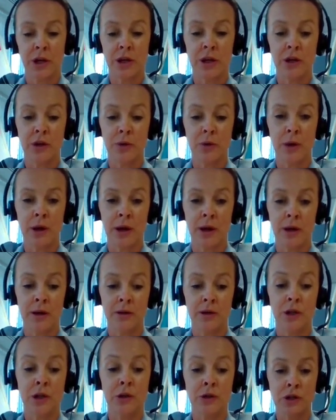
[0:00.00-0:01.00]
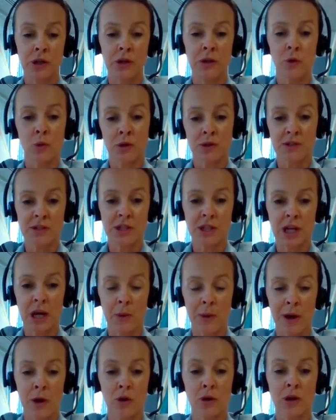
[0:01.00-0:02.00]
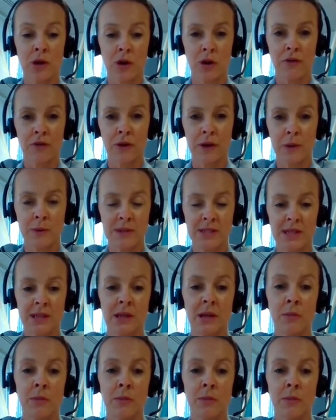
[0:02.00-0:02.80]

who usually are the ones to go out on guard frequency,